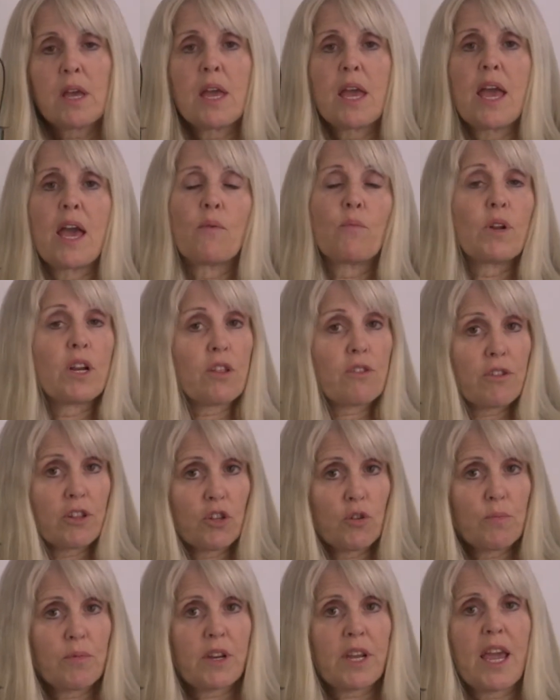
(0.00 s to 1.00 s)
and when it's
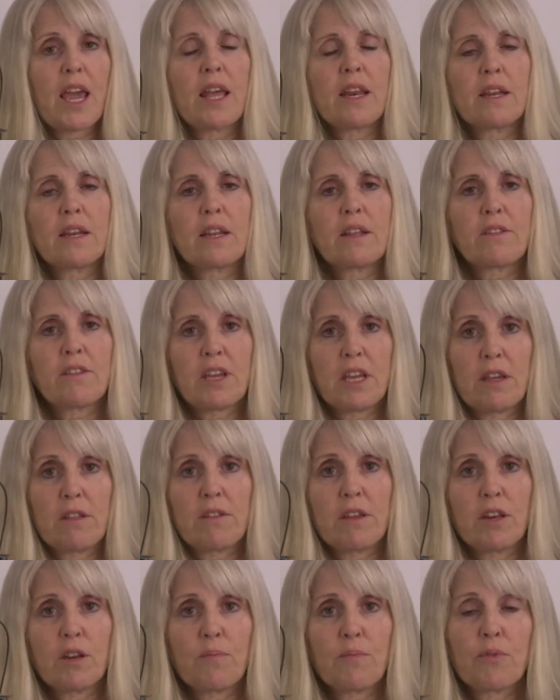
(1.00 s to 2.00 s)
lubricated it's
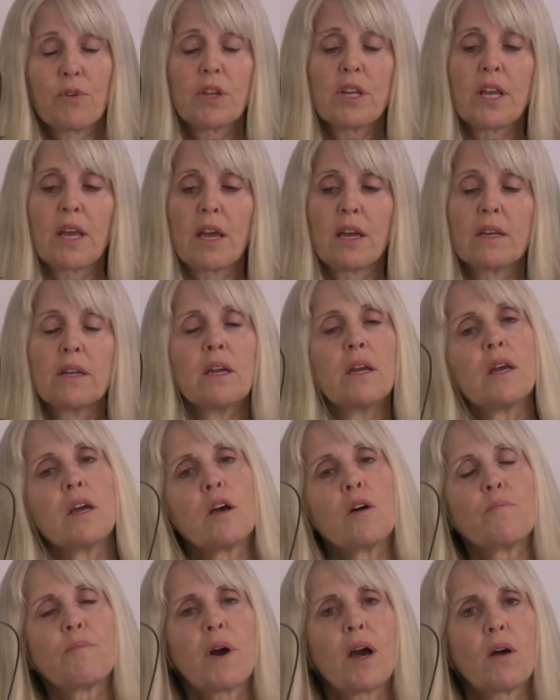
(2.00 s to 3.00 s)
easy to put in.
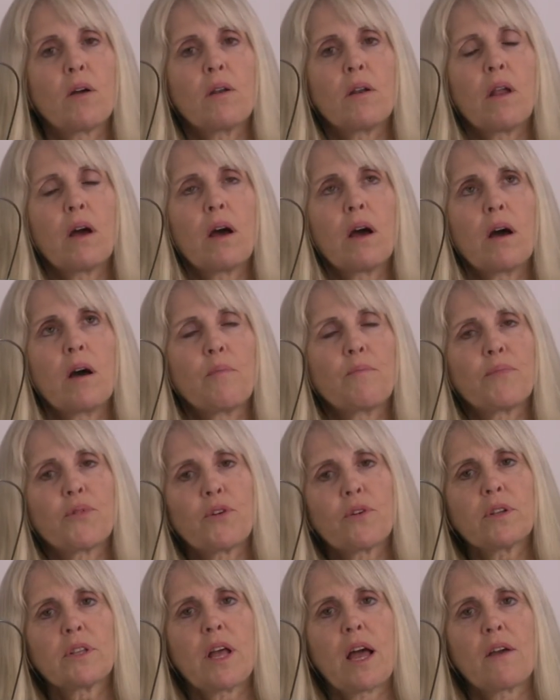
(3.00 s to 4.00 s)
But
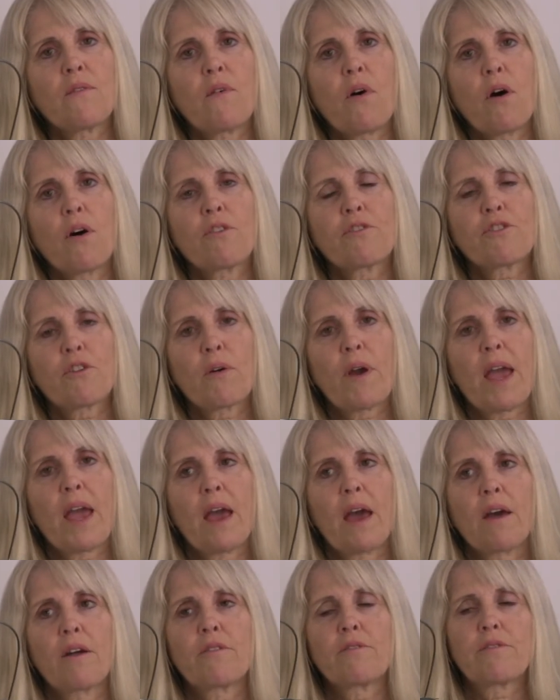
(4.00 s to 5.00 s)
PureLIfe also
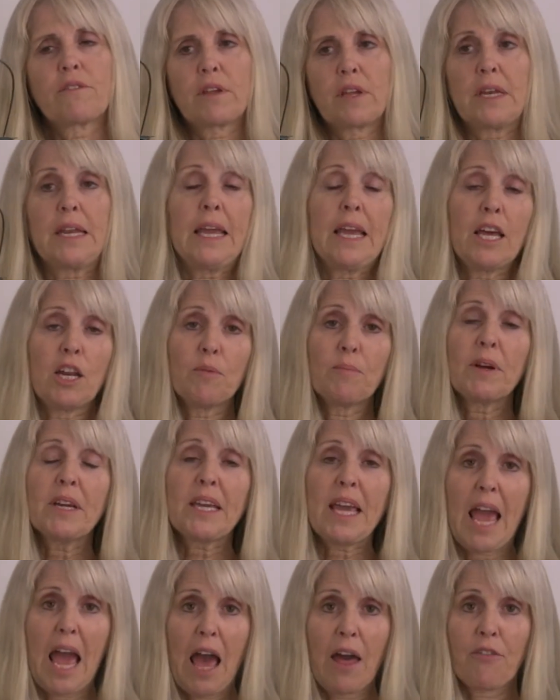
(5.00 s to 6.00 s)
has an enema
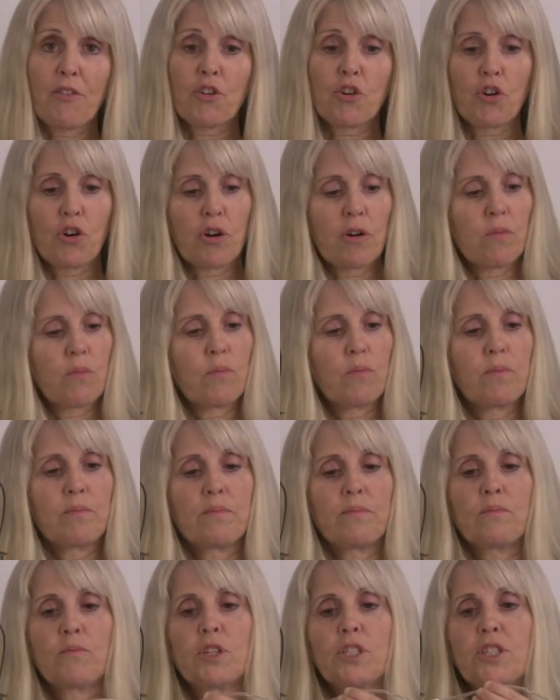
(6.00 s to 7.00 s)
catheter,
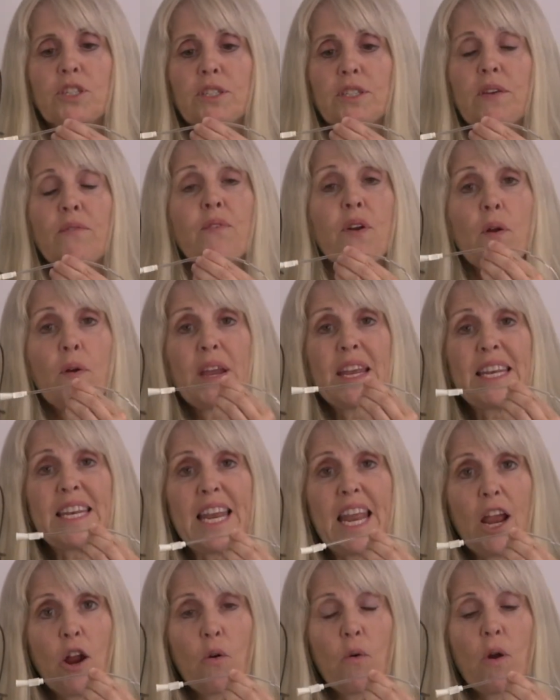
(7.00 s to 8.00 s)
which is a very
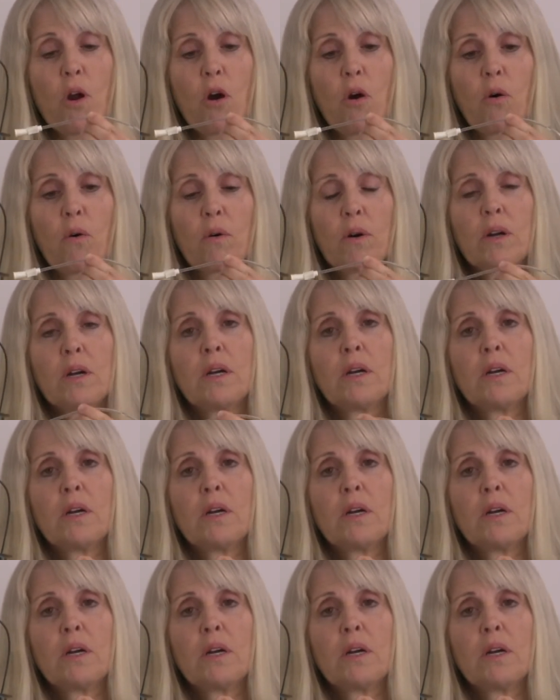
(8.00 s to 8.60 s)
narrow